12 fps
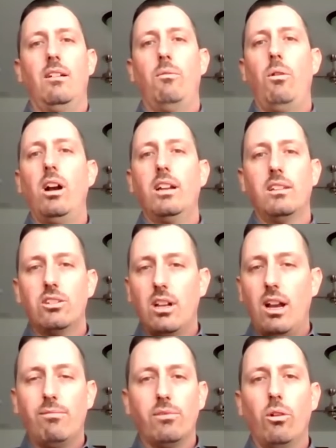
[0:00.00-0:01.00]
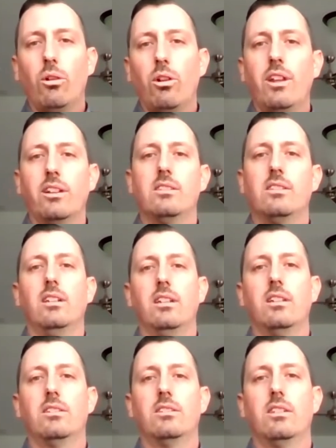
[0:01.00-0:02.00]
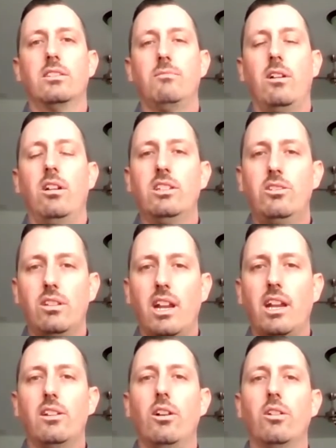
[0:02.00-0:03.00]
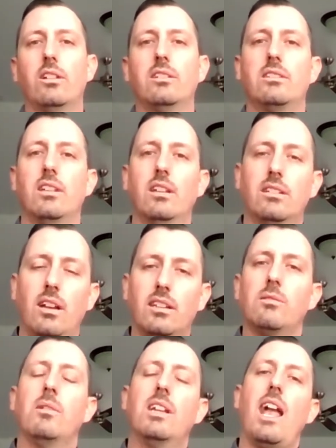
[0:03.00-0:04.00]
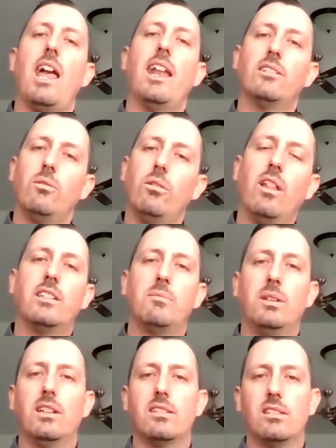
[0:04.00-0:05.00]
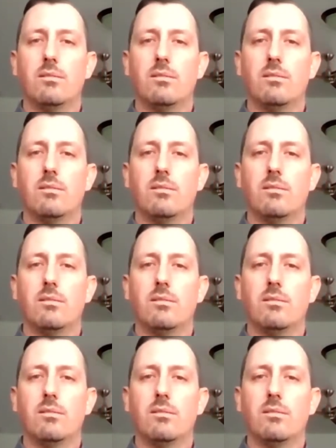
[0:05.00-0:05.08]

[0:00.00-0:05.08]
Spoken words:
walking the shop floor, there's a small issue that I notice. Talk to the mechanics. Well, that's because